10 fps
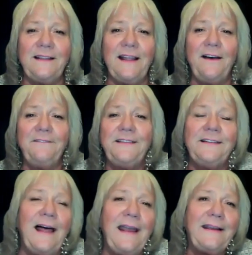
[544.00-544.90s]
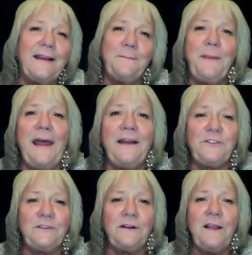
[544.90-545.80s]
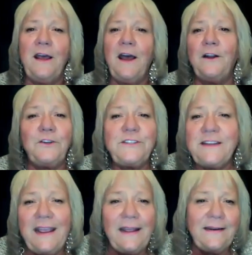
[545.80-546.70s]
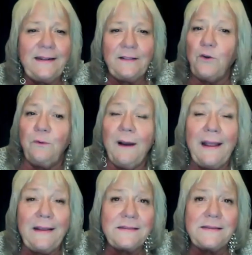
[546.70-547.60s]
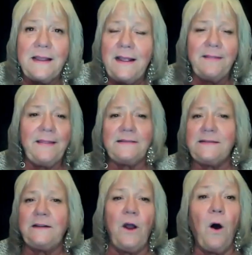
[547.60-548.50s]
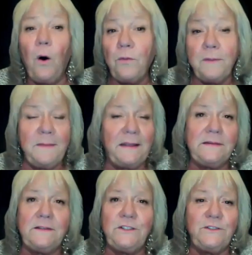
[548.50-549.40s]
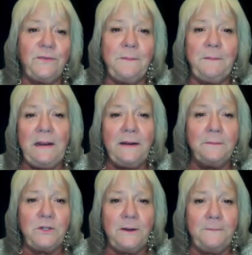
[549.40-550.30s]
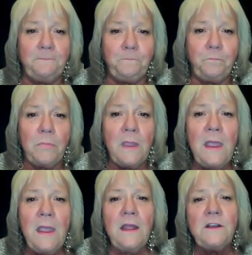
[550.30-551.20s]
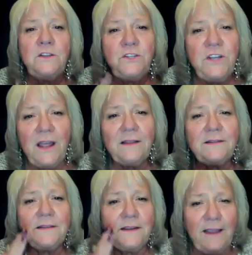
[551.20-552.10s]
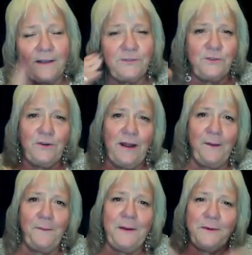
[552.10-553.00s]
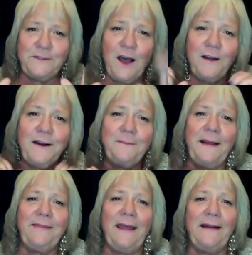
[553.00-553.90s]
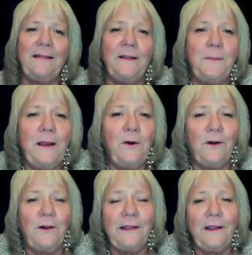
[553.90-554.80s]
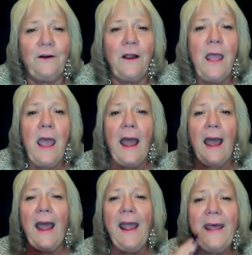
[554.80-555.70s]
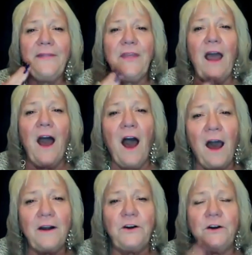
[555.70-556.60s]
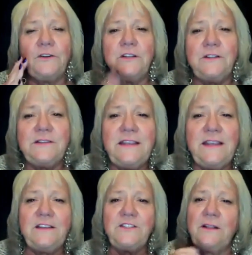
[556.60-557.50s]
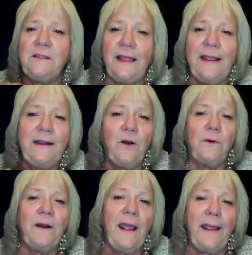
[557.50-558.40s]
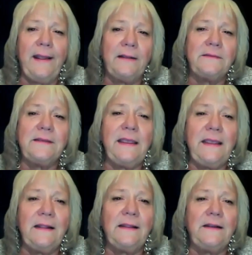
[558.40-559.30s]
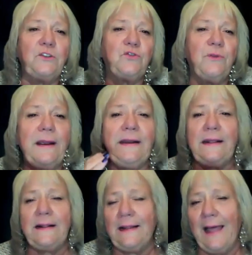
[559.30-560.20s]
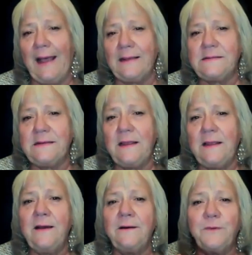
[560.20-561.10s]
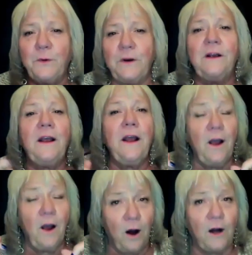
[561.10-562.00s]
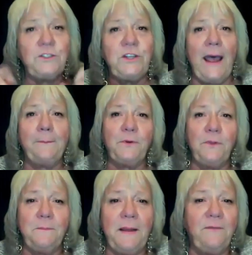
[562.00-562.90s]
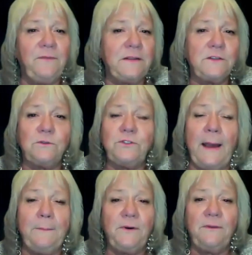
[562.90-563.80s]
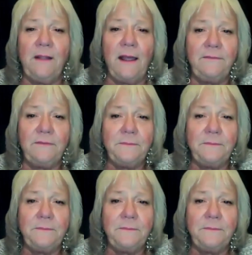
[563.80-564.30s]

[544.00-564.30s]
love, the light, compassion, understanding, the grace that's in all the messages from mediumship just yesterday, we were talking about that a little bit earlier. I had the honor to teach a laying on hands healing training class for our chapel, the Metaphysical Chapel of Life.